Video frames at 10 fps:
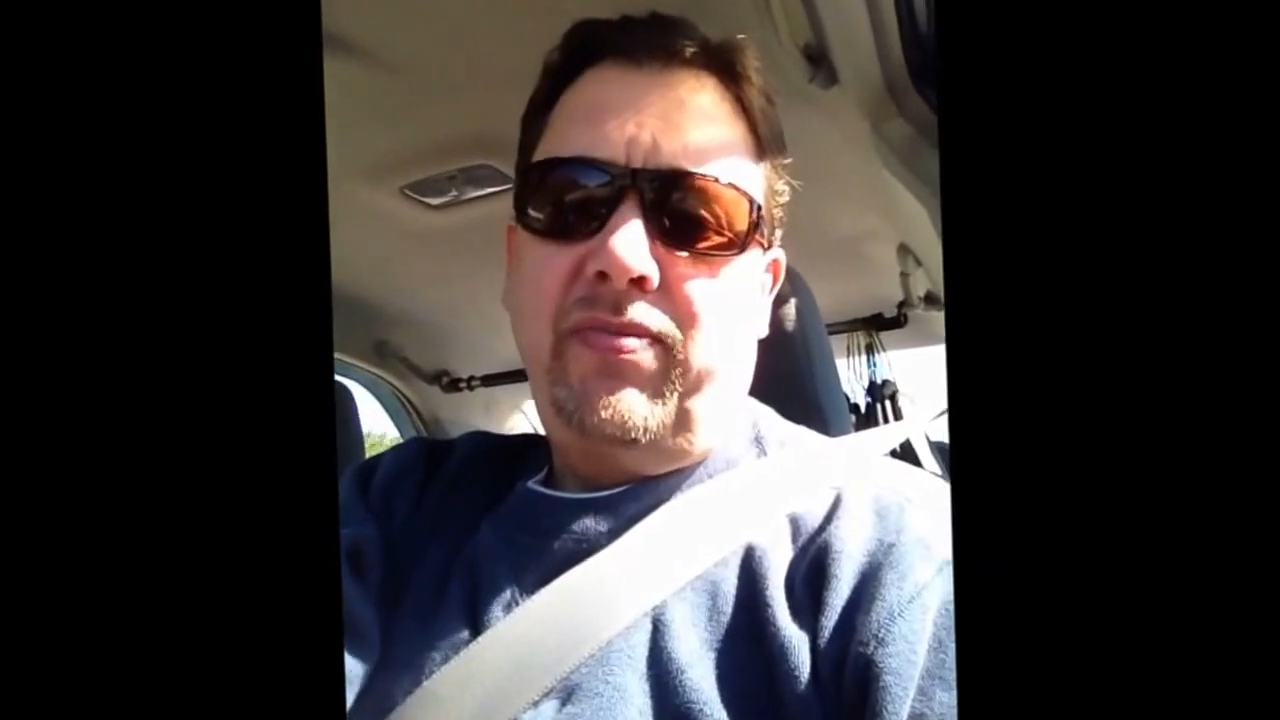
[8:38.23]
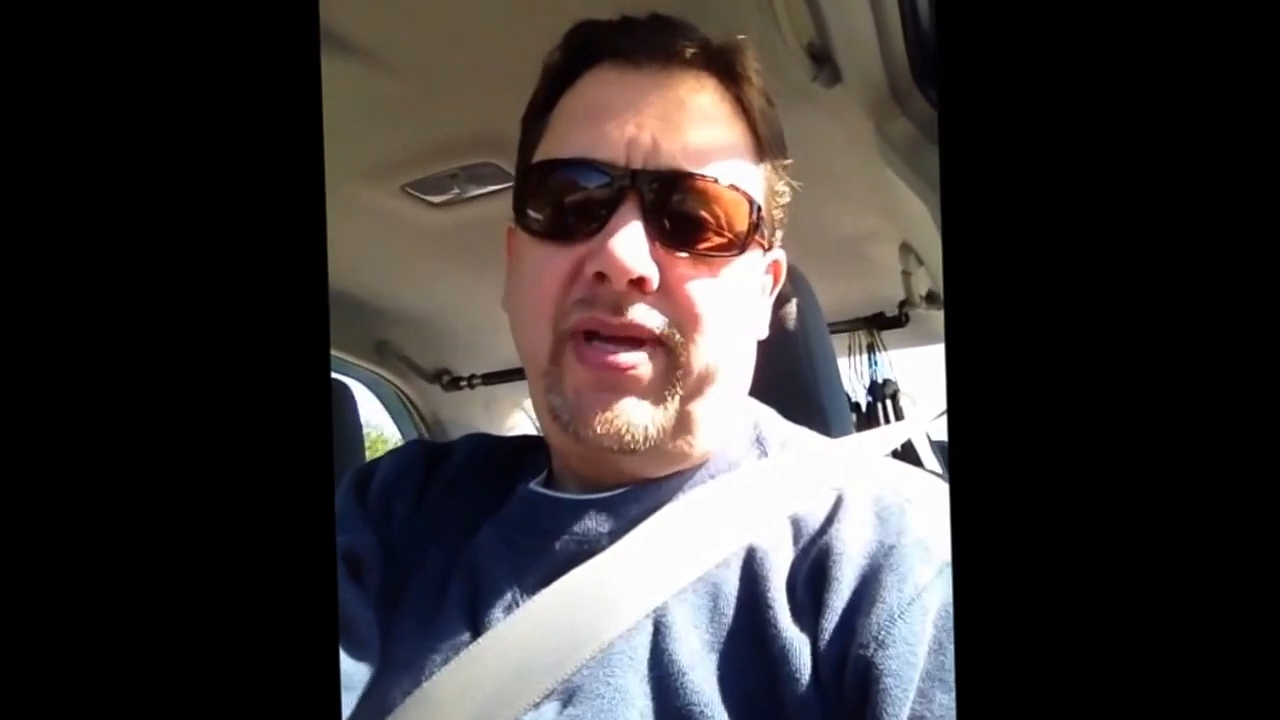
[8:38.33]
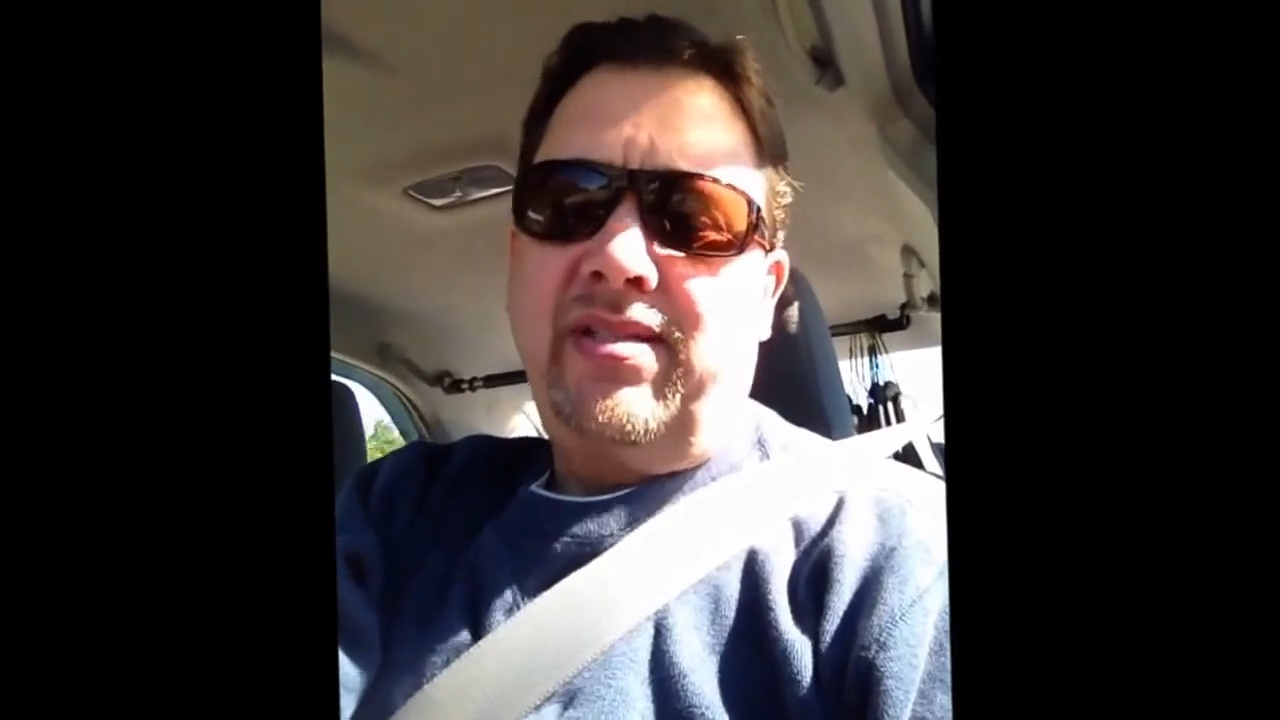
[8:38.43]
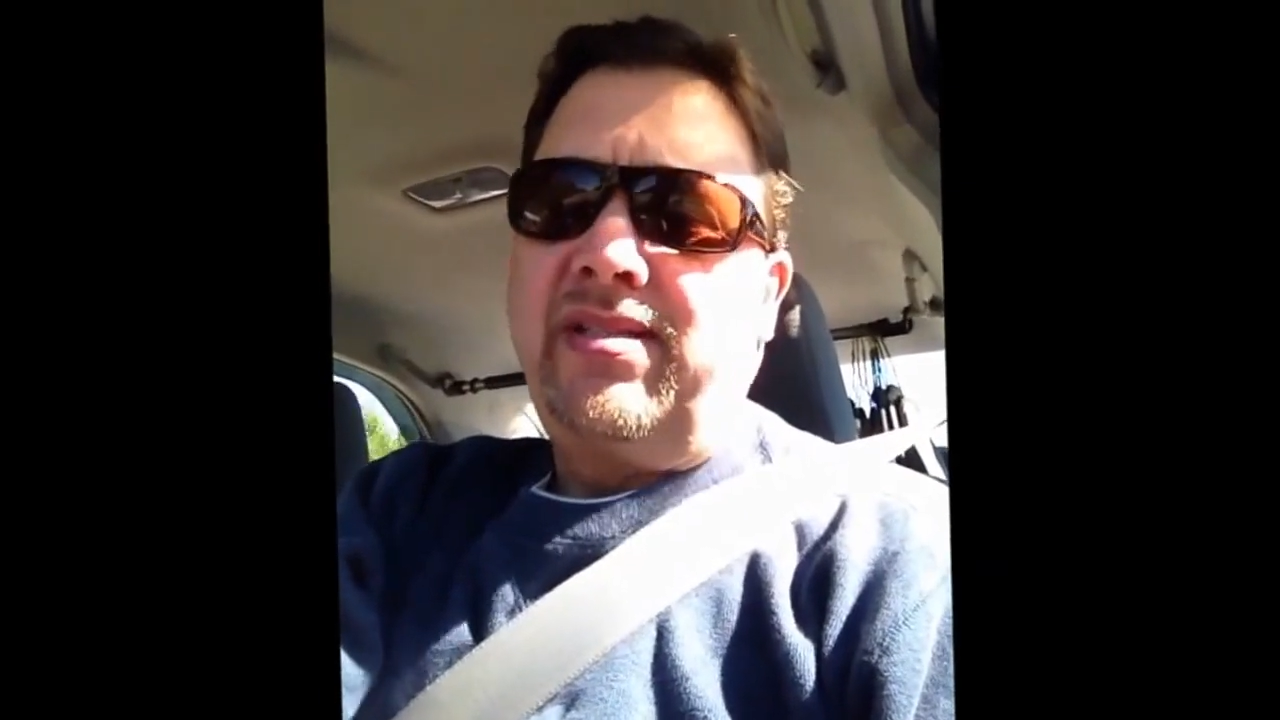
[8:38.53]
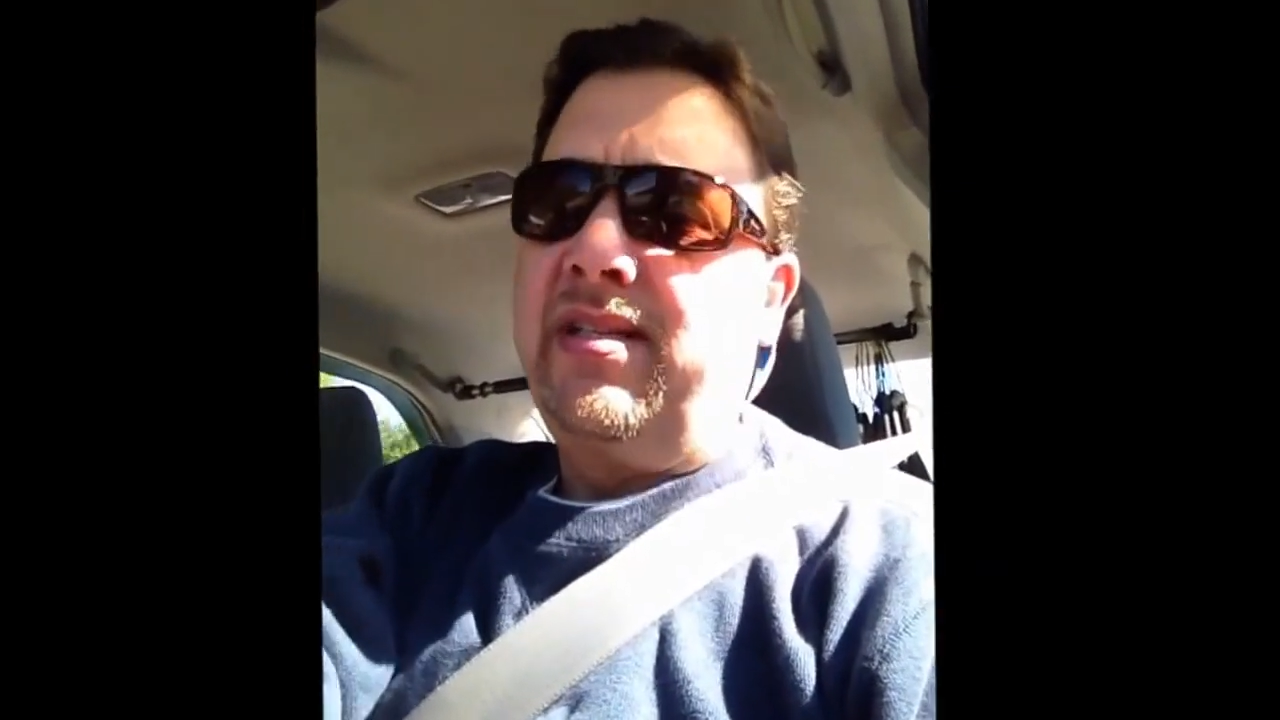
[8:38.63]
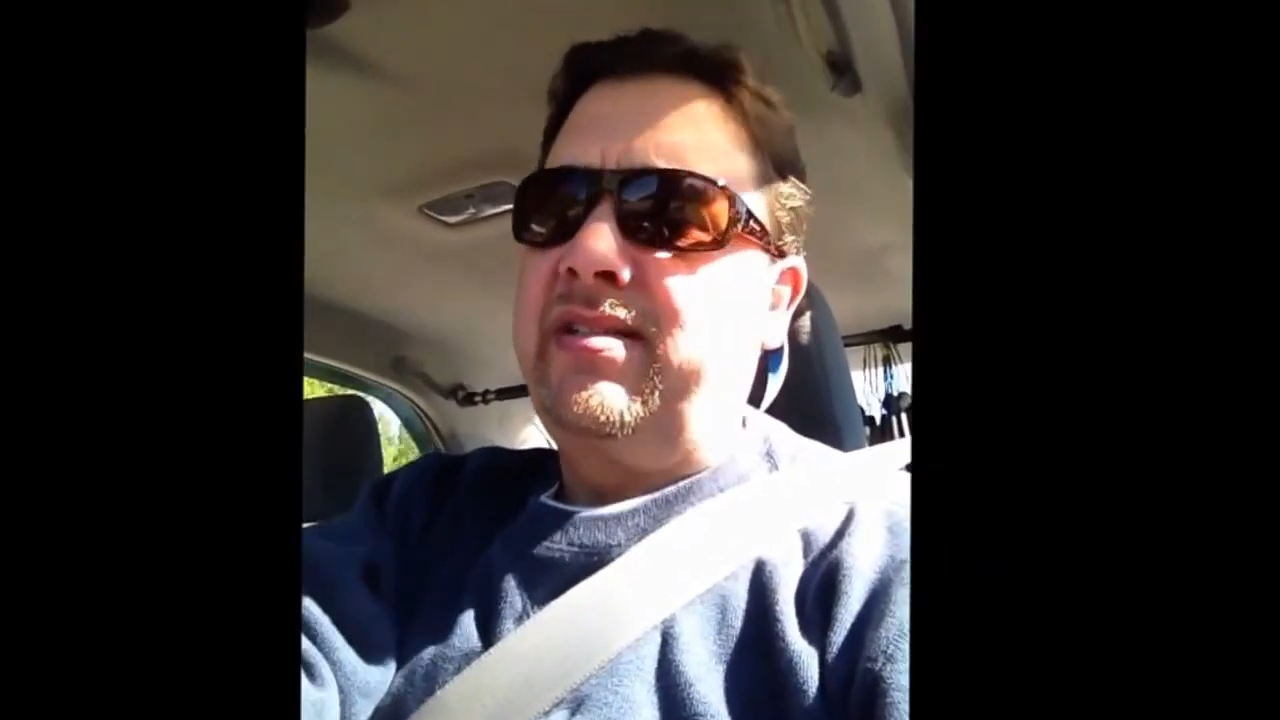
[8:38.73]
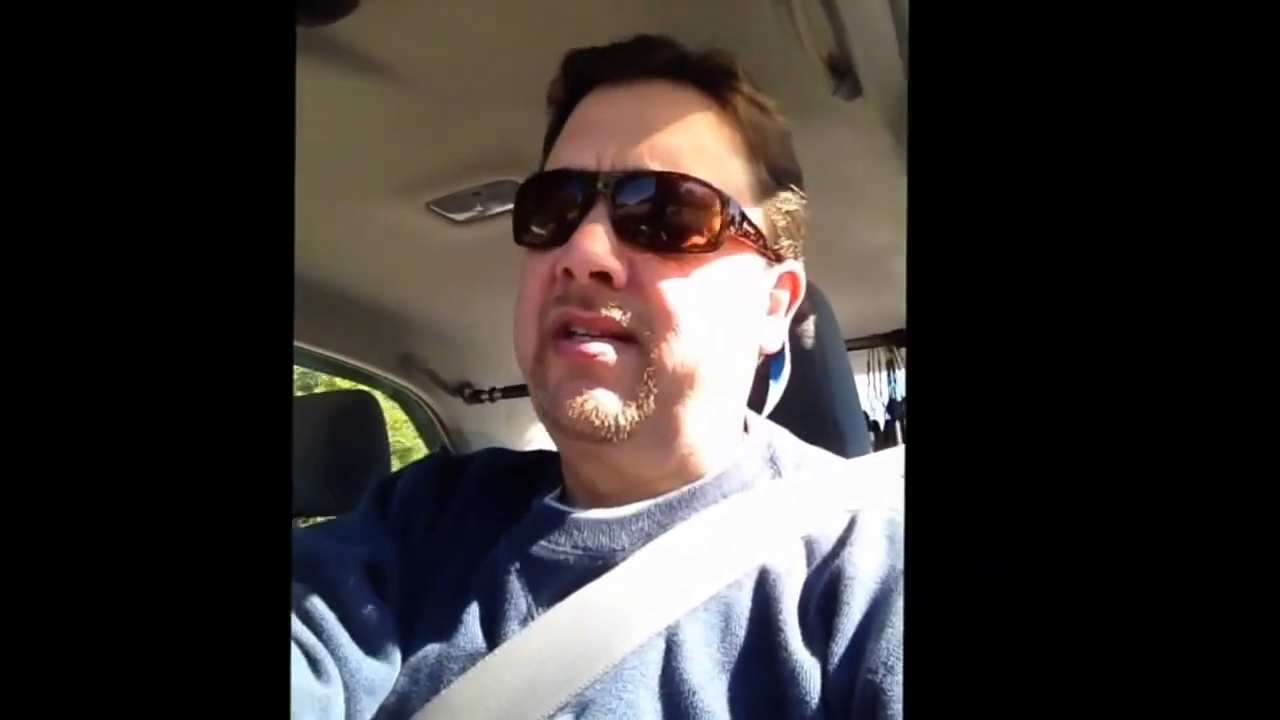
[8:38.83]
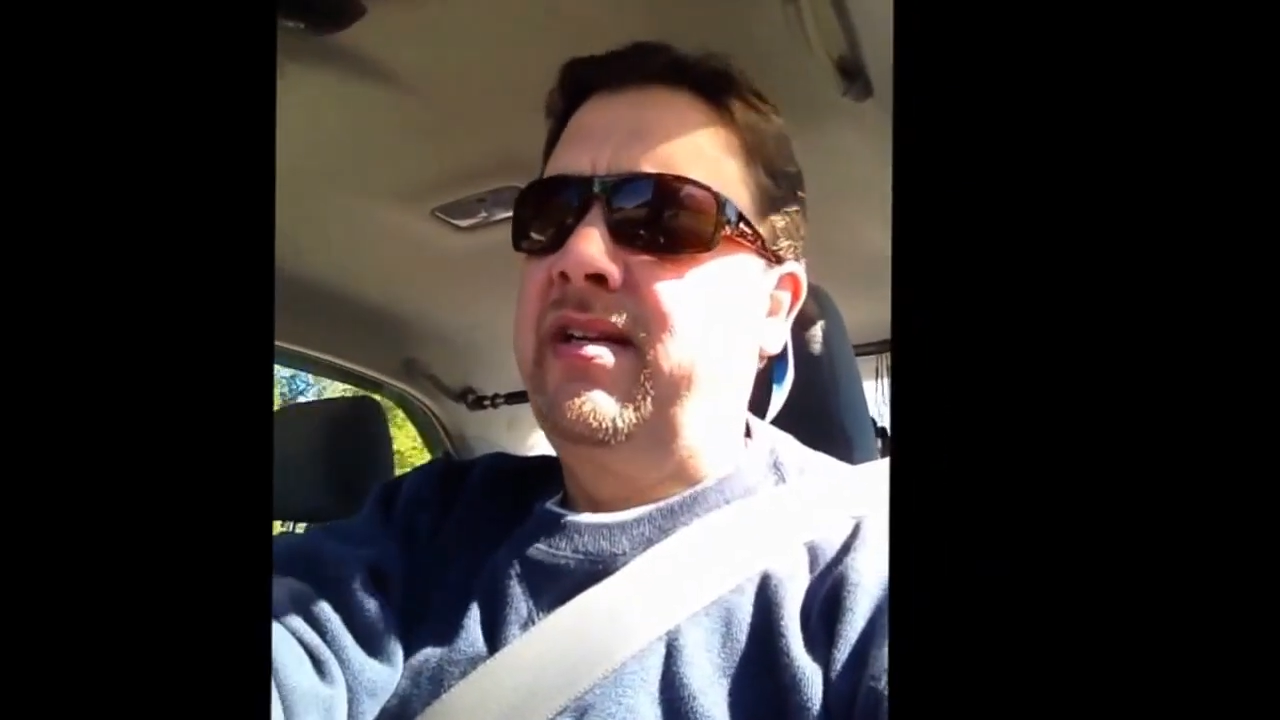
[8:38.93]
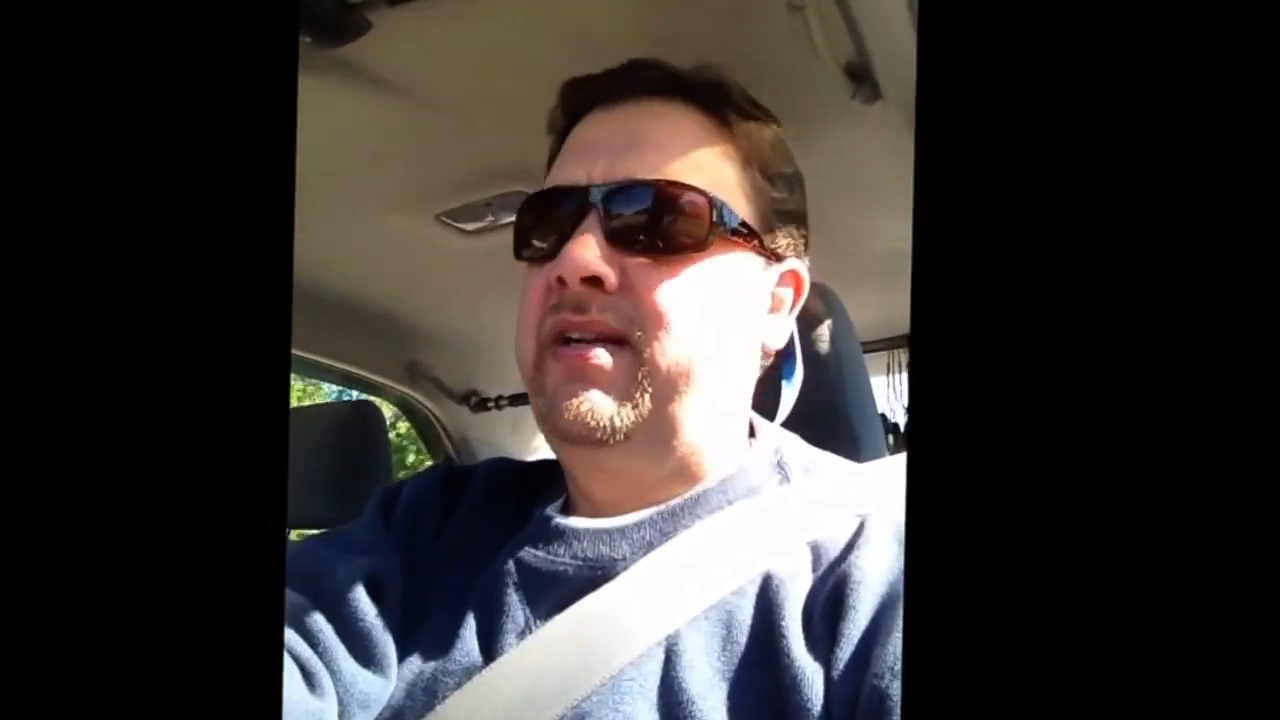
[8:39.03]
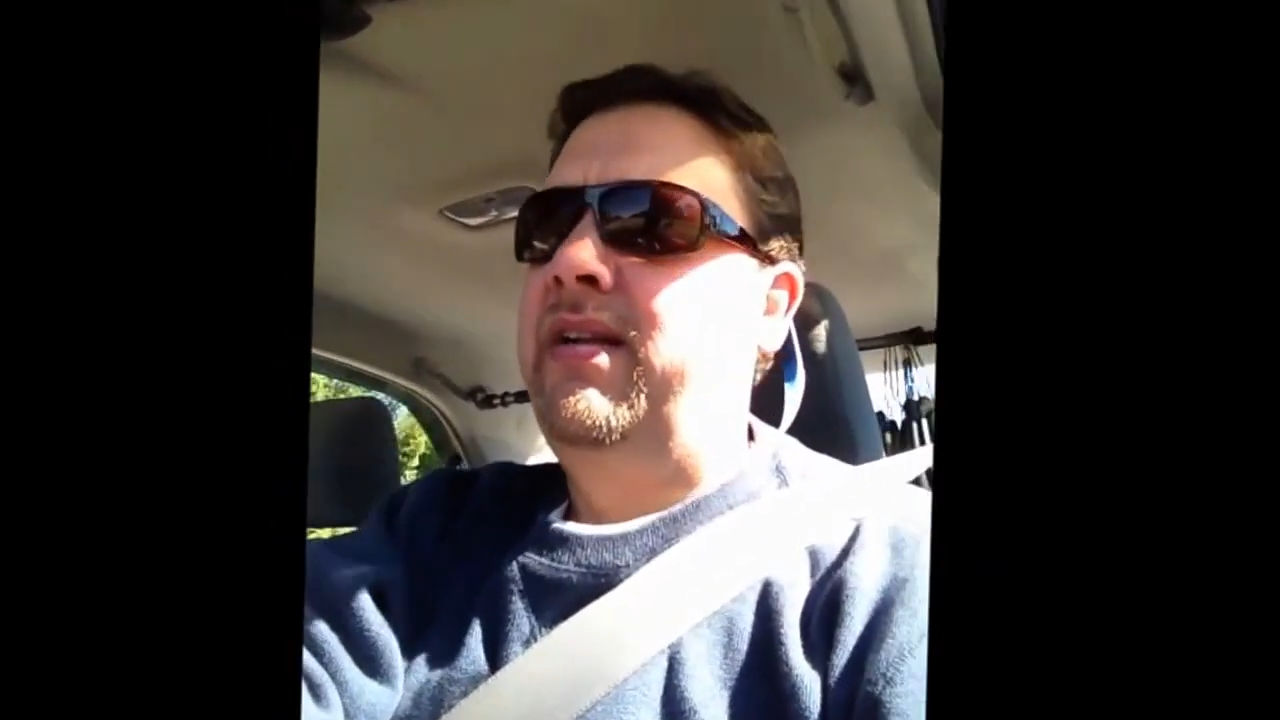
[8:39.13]
business
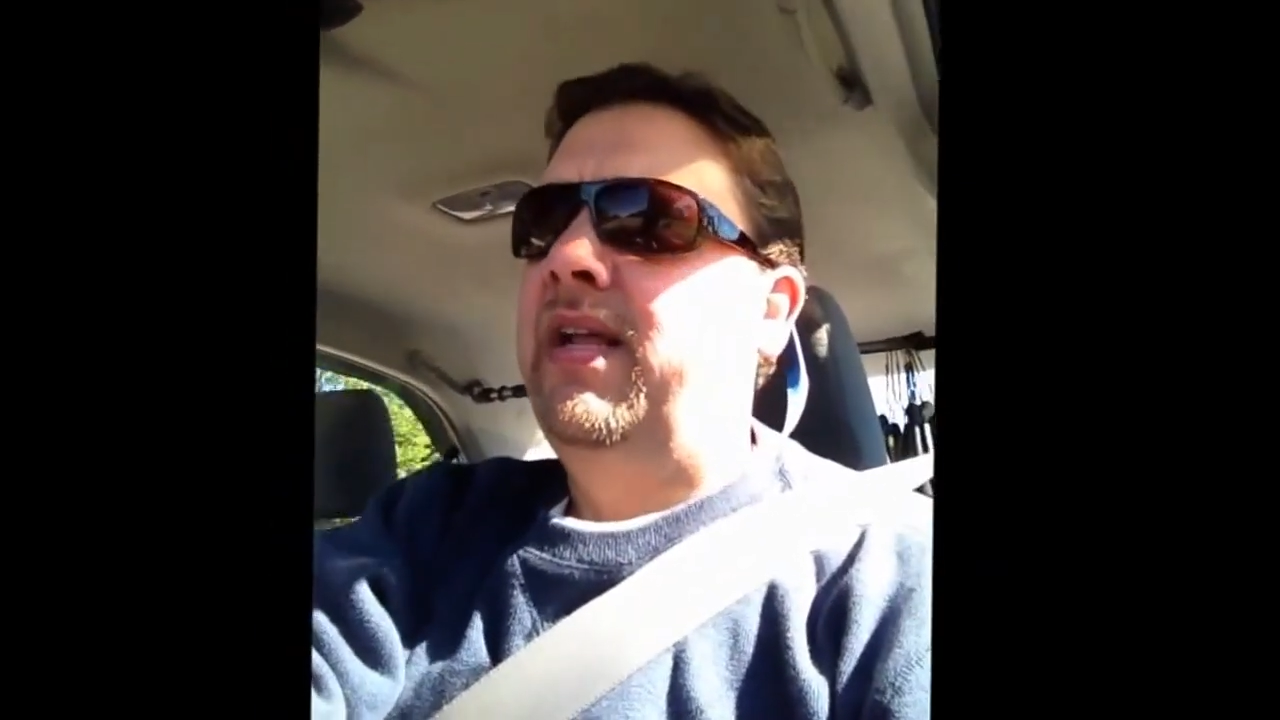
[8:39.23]
and